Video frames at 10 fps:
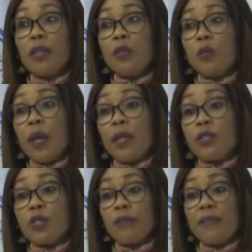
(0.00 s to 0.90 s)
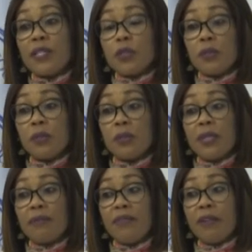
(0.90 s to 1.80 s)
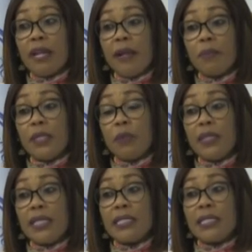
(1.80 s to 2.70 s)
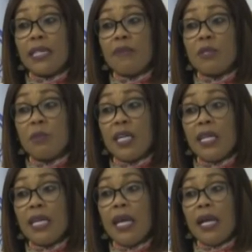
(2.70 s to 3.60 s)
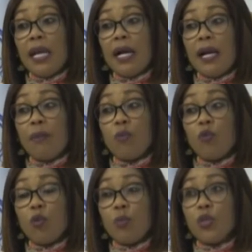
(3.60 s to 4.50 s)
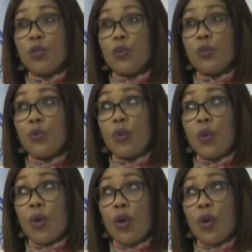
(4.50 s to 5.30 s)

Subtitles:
on well. So far, so good. I'm very happy with it. It gives me room to